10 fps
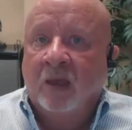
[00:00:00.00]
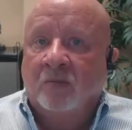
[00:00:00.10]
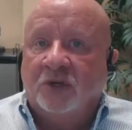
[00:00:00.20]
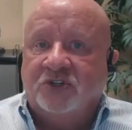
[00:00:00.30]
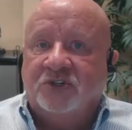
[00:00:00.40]

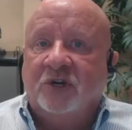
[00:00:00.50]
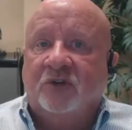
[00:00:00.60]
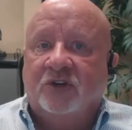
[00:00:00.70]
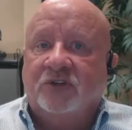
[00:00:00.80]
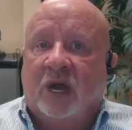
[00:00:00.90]
But still,
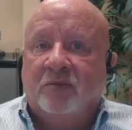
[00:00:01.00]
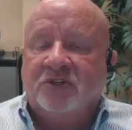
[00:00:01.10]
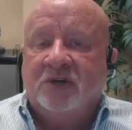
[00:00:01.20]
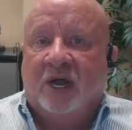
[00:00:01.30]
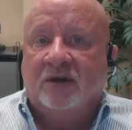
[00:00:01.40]
the job
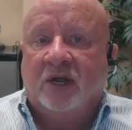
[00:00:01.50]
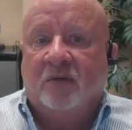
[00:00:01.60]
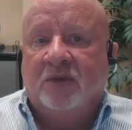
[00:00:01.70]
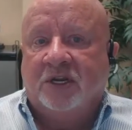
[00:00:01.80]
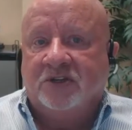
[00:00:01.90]
is not
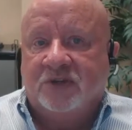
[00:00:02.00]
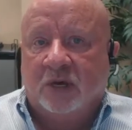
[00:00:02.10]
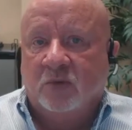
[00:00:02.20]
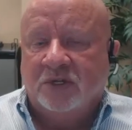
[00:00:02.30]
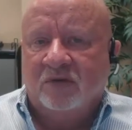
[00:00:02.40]
done, because
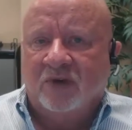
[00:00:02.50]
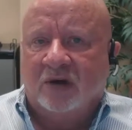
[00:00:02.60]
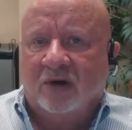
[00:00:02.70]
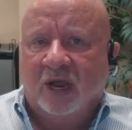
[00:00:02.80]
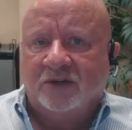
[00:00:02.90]
then what the
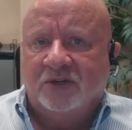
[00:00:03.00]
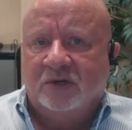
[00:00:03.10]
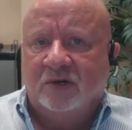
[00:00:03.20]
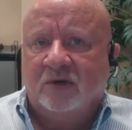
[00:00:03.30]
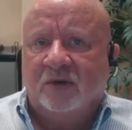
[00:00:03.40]
veteran has to
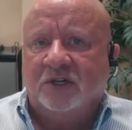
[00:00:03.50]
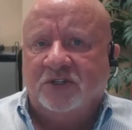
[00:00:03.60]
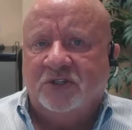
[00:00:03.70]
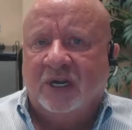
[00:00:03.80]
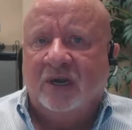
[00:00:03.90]
do is
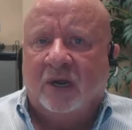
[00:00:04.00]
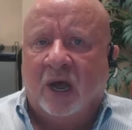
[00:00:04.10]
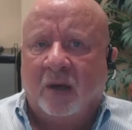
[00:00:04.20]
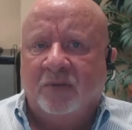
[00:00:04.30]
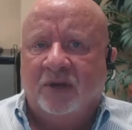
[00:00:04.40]
send a
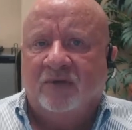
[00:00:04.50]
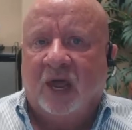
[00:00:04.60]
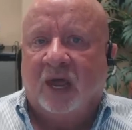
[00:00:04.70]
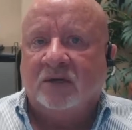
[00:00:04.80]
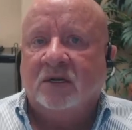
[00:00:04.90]
copy of
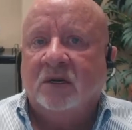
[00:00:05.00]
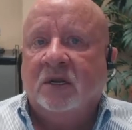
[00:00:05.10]
that